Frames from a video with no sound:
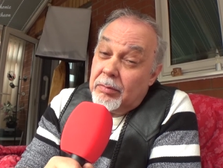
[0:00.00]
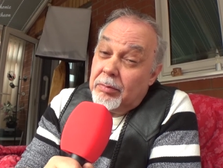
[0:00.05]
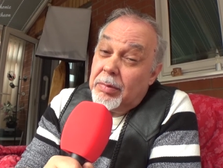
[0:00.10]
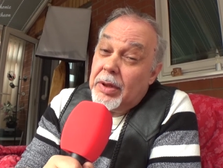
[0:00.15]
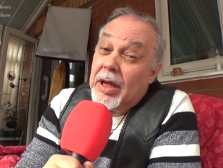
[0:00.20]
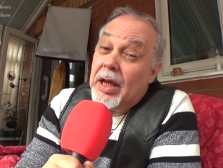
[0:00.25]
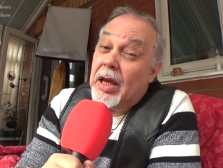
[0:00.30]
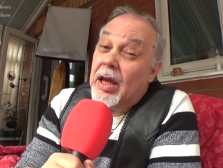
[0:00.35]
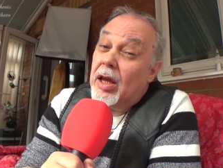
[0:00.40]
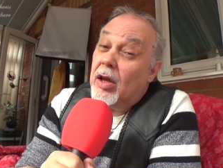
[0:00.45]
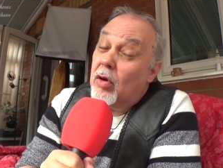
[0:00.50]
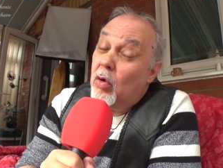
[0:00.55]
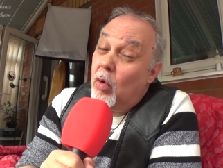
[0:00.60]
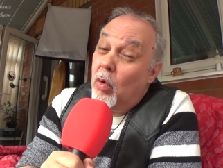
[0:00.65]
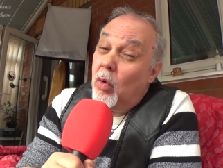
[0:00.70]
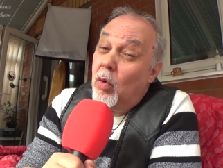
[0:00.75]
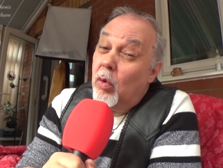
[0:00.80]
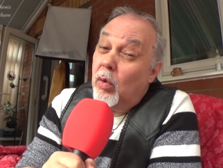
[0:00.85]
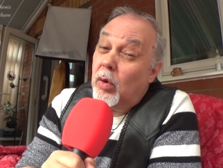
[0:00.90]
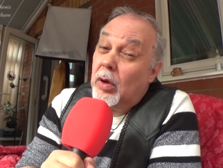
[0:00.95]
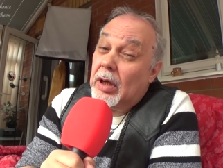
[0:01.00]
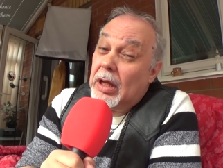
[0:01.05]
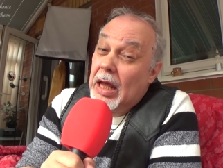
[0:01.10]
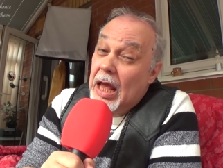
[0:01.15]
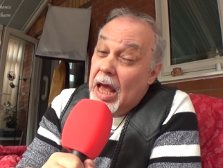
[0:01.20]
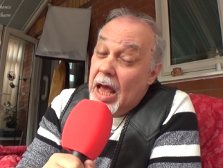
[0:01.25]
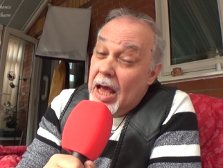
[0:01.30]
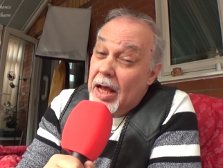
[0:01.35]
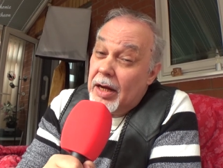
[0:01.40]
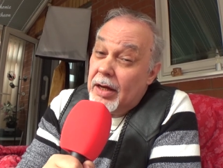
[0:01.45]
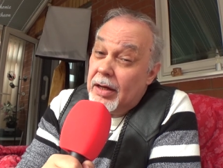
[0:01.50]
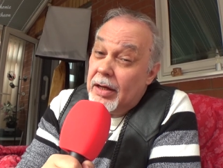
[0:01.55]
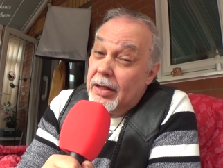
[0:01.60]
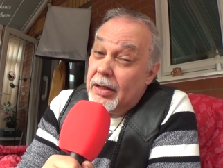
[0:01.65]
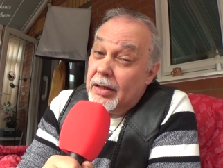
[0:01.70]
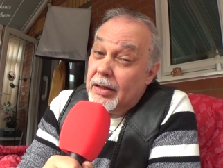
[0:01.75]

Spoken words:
being called Cad.